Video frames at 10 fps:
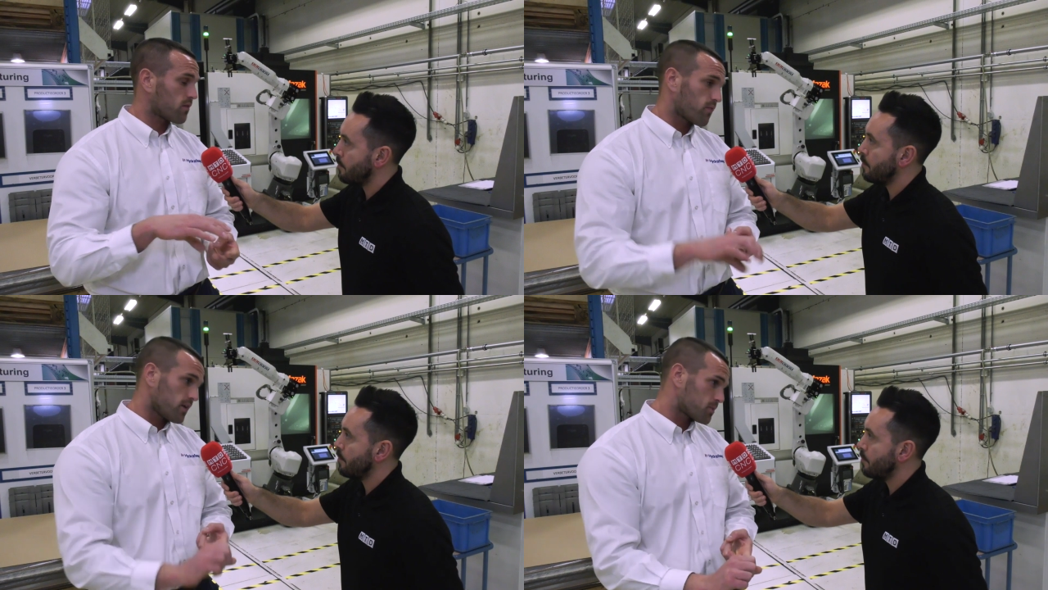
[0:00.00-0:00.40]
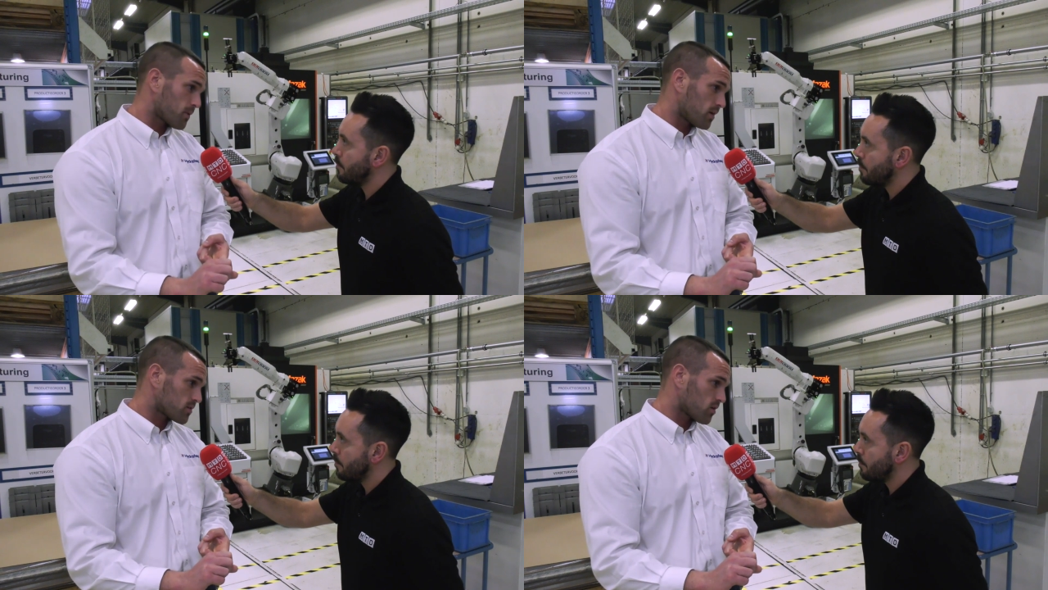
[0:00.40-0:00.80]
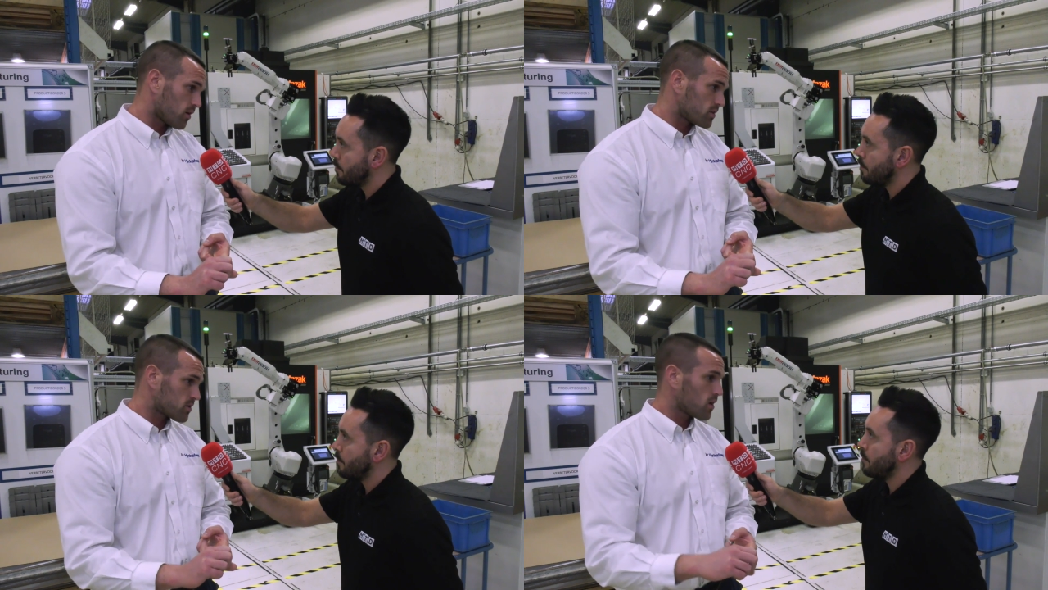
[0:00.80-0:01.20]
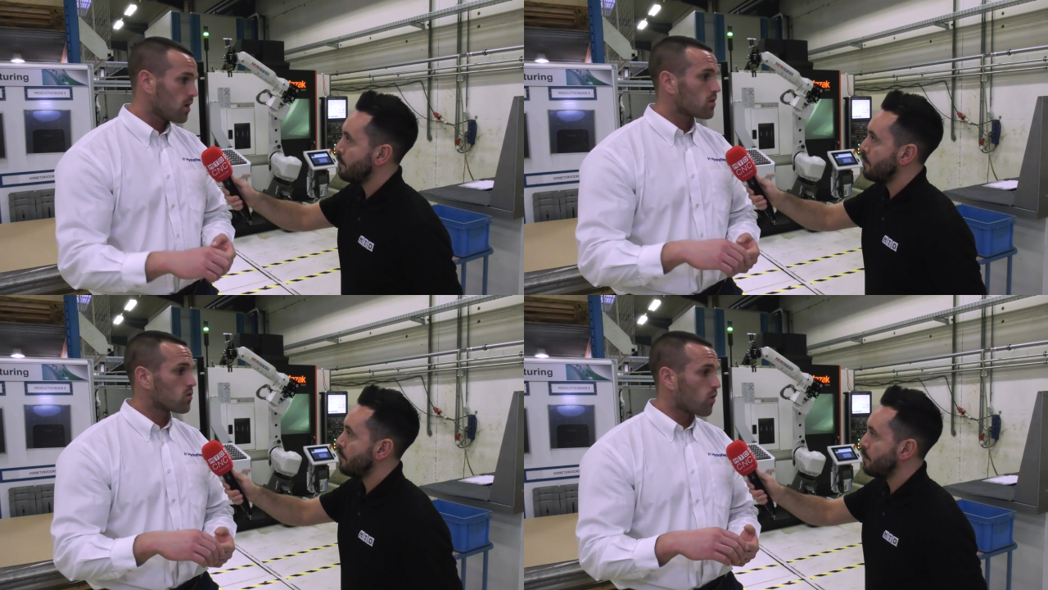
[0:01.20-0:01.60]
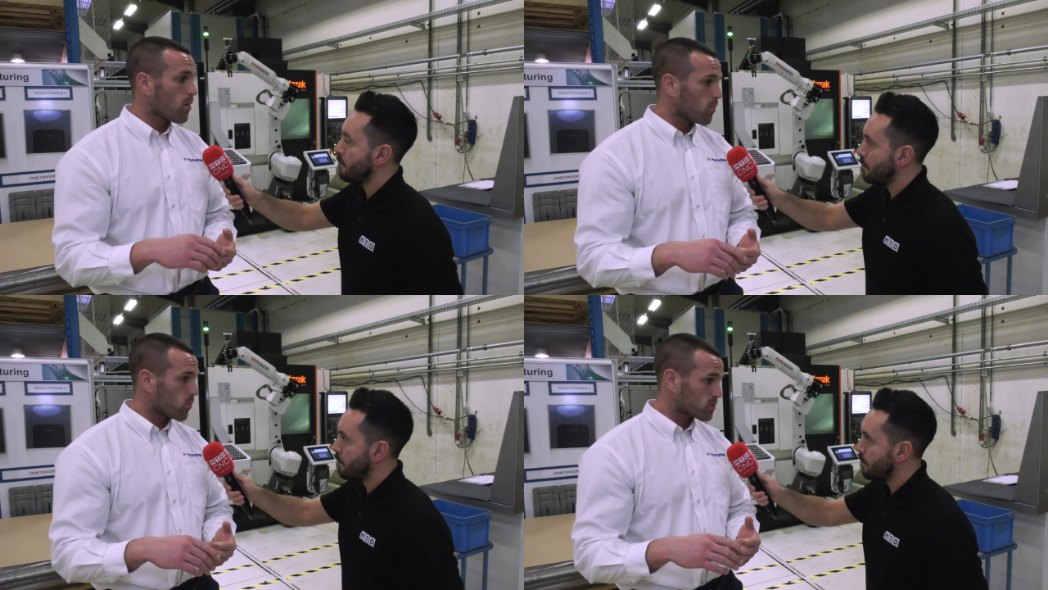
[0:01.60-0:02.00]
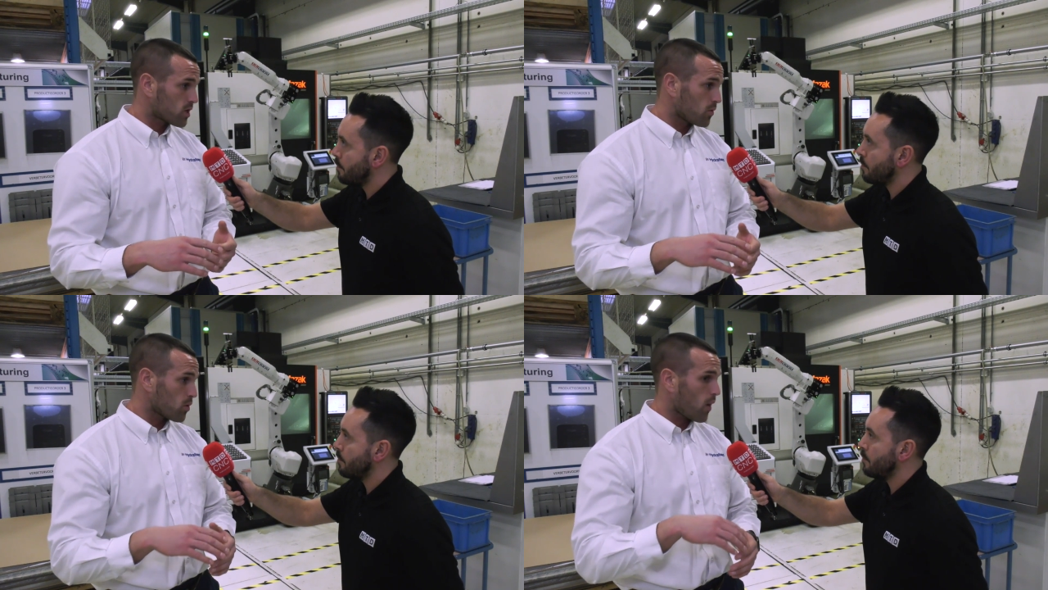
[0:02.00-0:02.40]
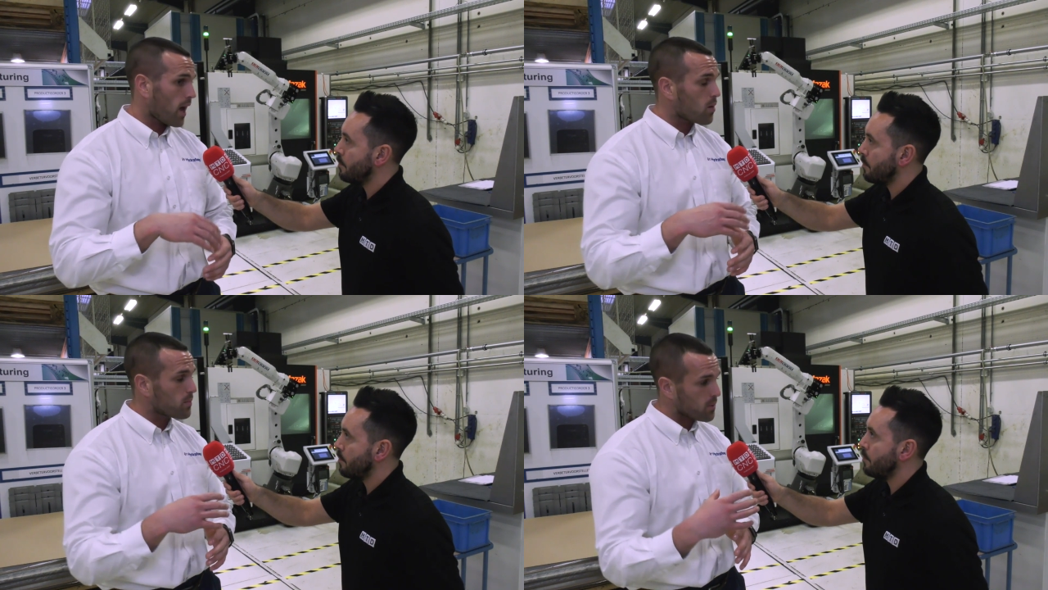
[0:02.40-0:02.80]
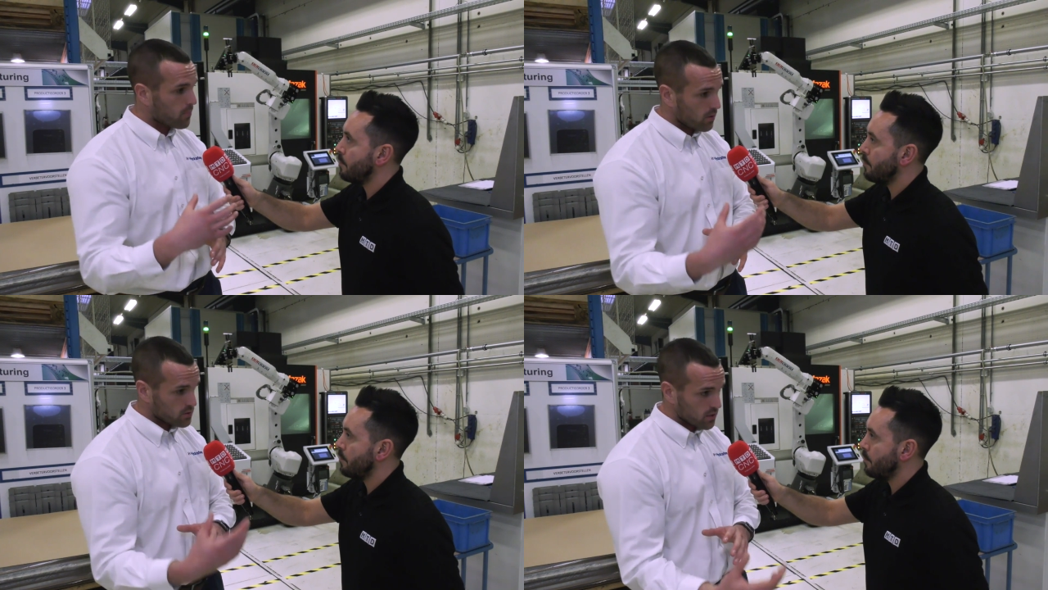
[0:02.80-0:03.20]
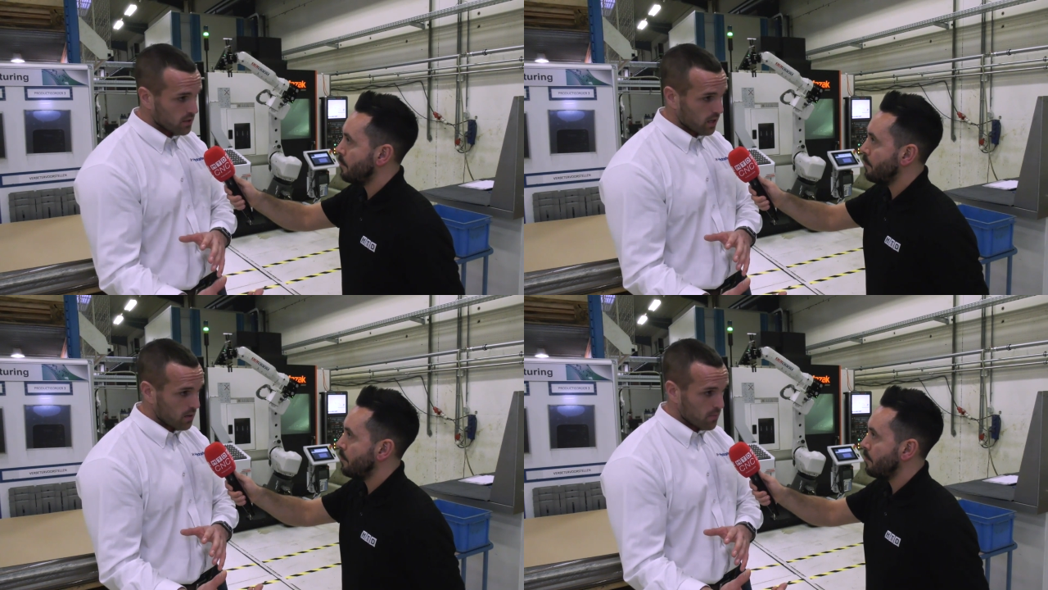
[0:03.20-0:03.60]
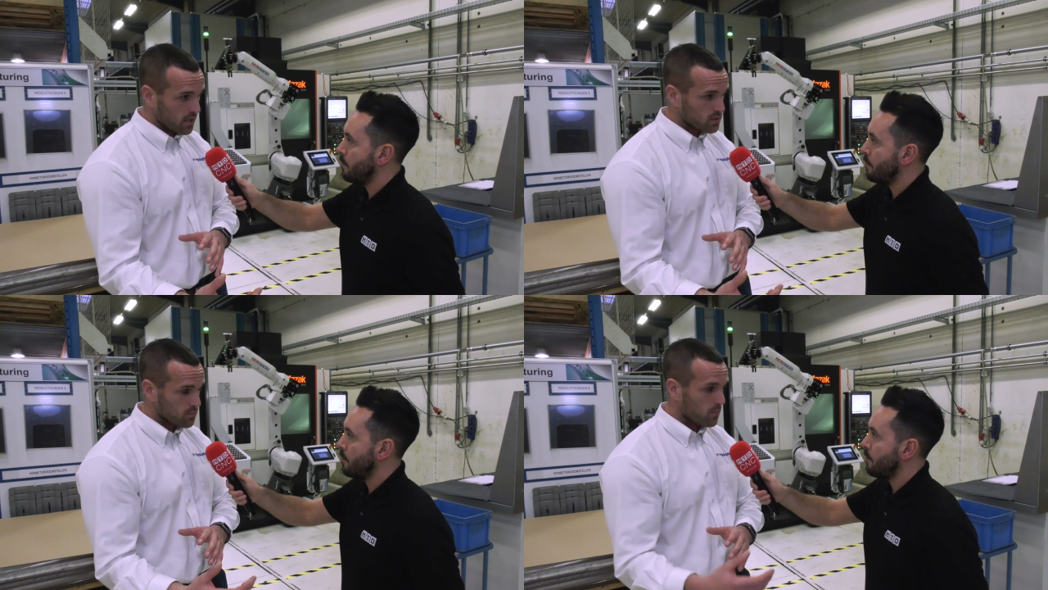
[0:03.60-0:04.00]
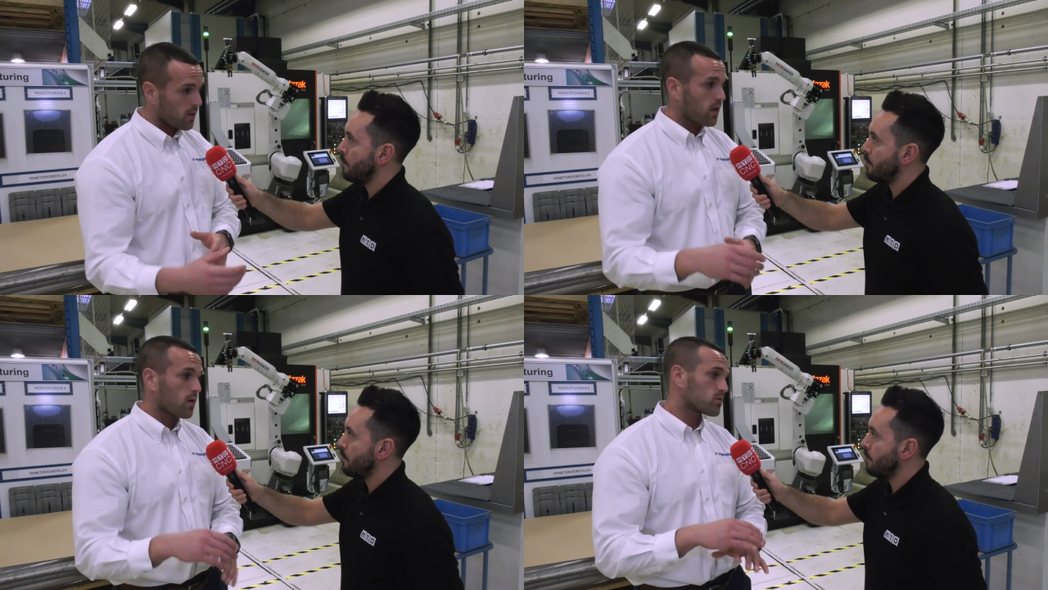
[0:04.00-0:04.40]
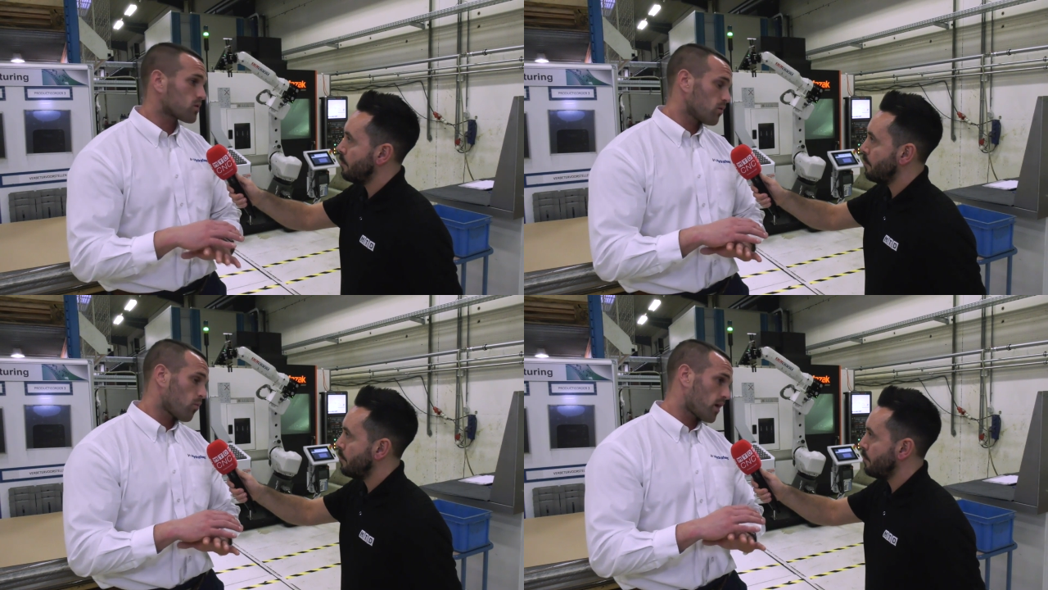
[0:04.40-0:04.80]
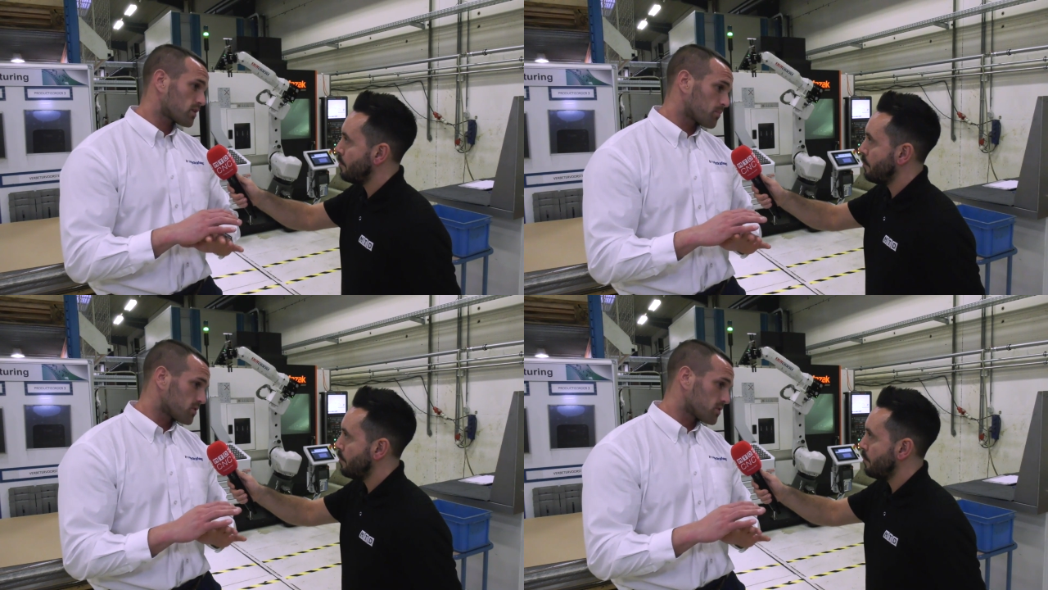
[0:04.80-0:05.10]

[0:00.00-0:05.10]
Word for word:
Speaker 1: your finished billet size, the robot will tell you how many parts you're going to get maximum, it will tell you where to